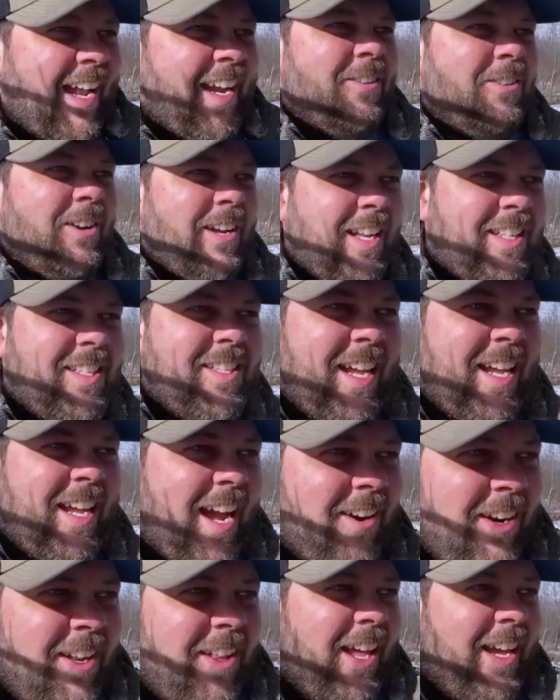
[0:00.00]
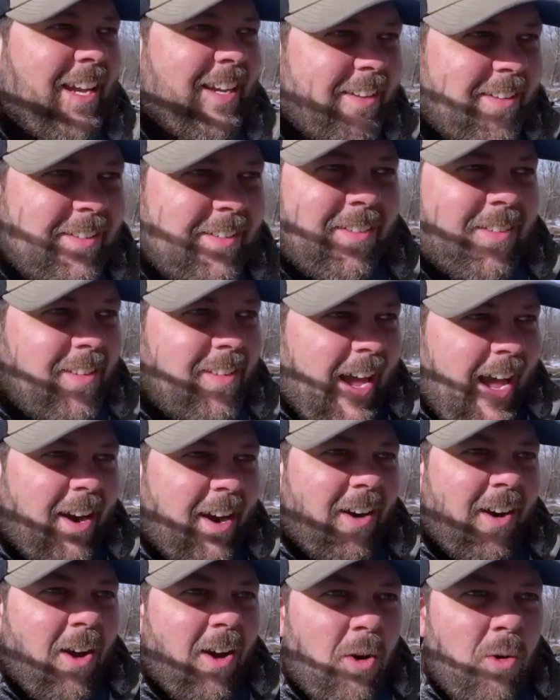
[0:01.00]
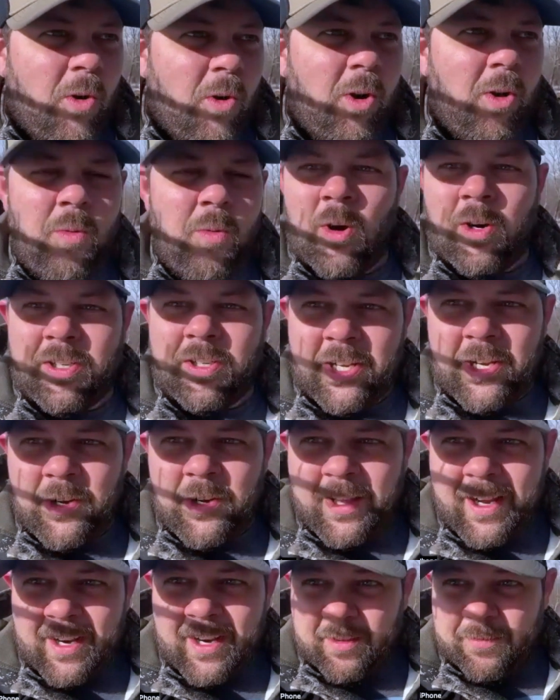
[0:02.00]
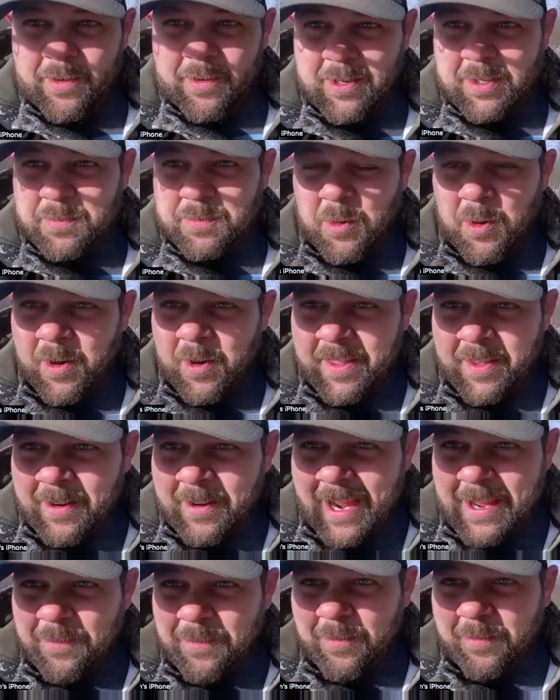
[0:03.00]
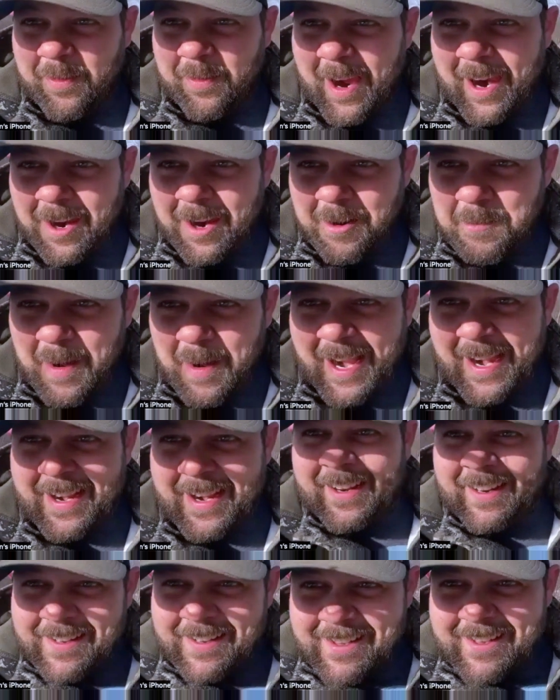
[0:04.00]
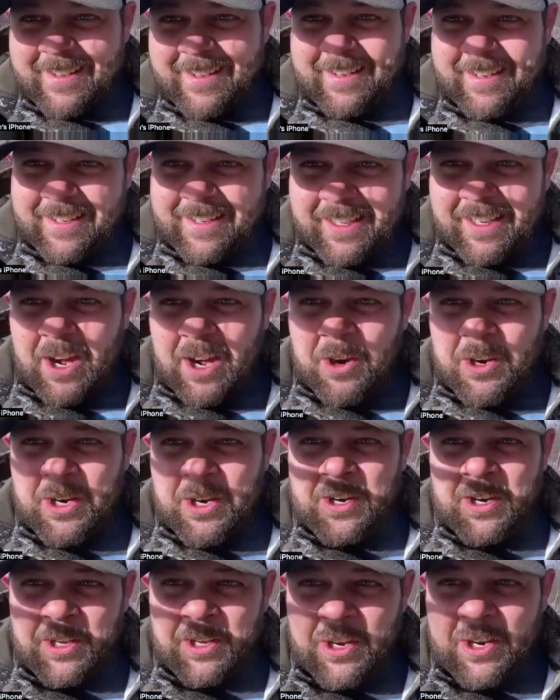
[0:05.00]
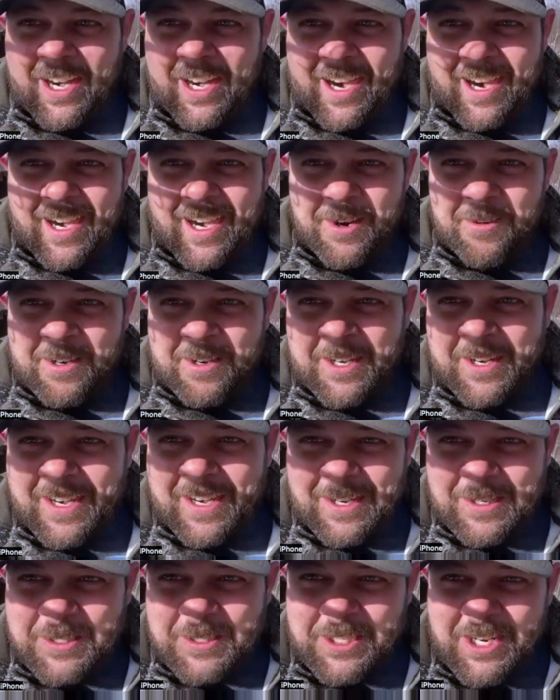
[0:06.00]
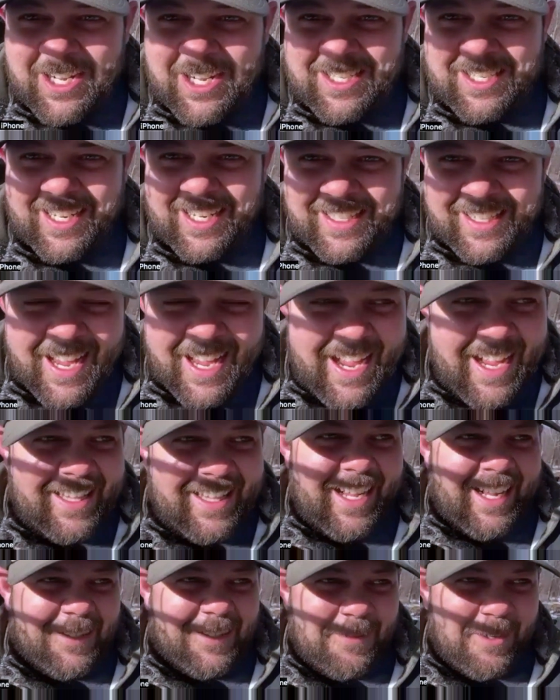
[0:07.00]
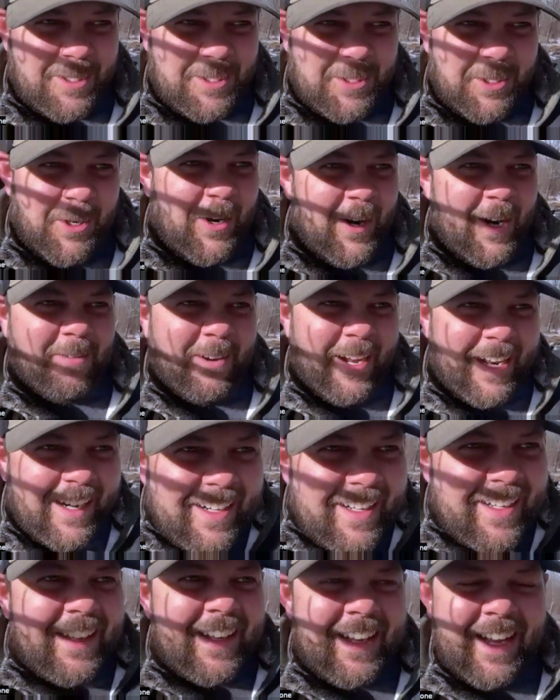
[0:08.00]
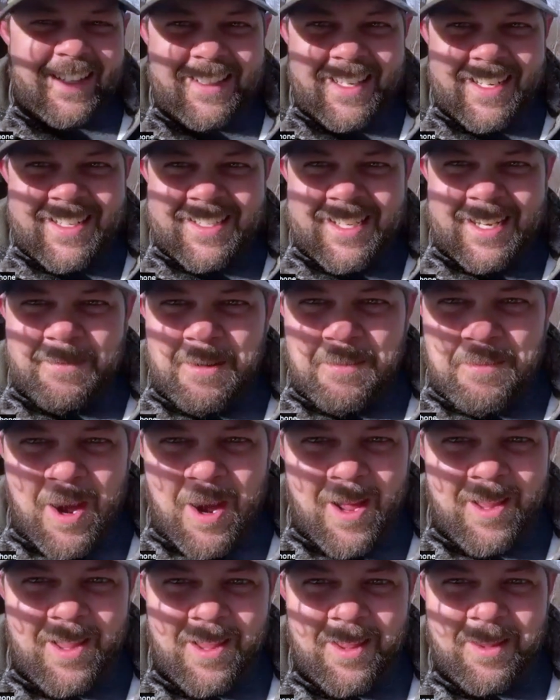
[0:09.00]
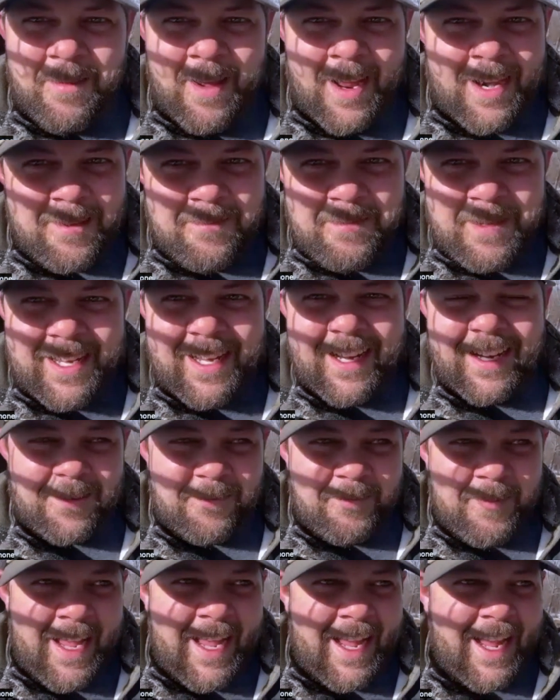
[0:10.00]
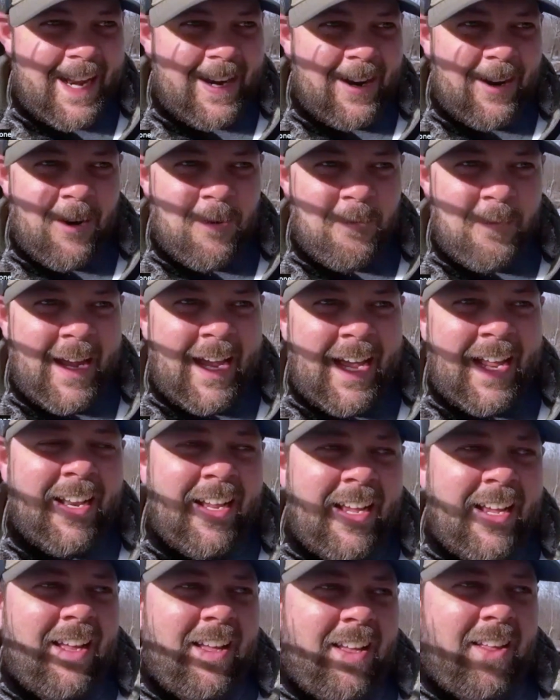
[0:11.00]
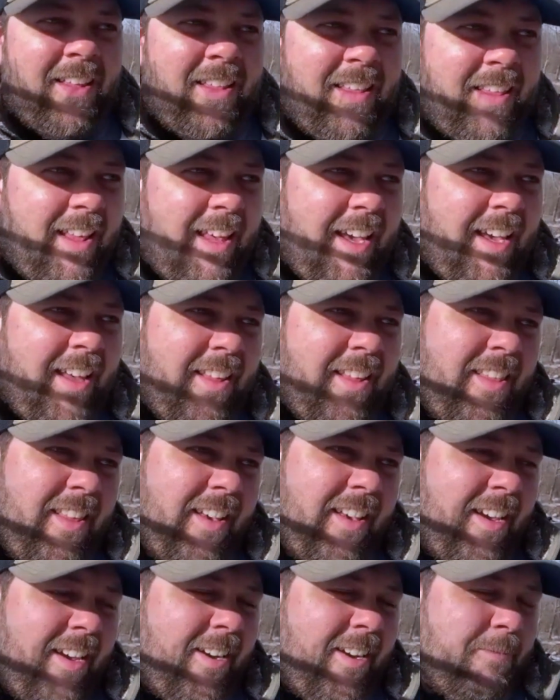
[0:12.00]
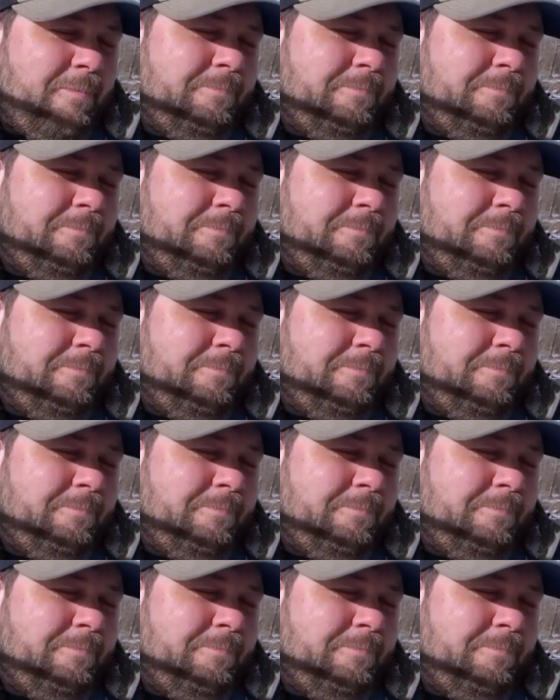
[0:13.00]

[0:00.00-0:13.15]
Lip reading: it sounded like, I don't know, World War II there the first morning, the rifle fire, but you're in a good area when you're hearing shots like that. That's for sure. But it didn't seem to bother them any because, man, oh man, the